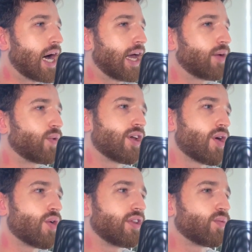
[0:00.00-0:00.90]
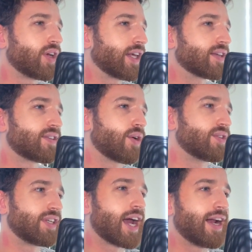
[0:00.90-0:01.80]
we only really
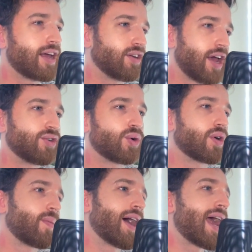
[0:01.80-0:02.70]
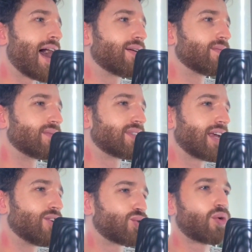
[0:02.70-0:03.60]
associate and talk about atoms
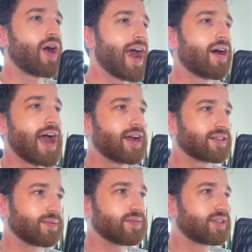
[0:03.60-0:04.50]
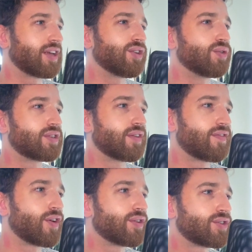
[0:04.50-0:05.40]
and draw out atoms that use the
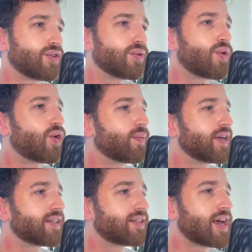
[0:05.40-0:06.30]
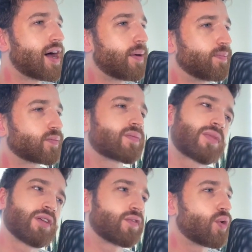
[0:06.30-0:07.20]
first 2 orbits.
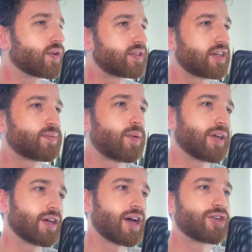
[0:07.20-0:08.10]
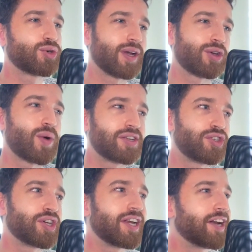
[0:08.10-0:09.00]
Of course, there's probably a trick
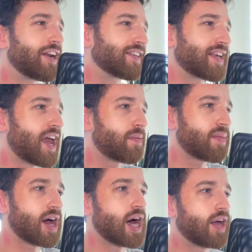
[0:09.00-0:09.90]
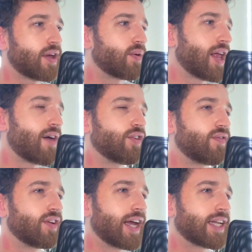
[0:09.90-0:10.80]
question in an exam that will have you
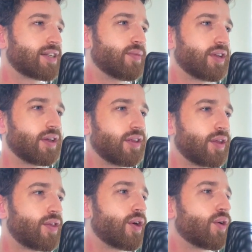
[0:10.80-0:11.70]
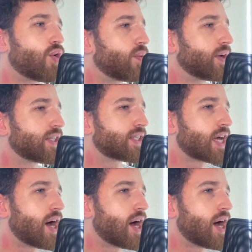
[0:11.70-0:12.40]
fill out some of the third orbits.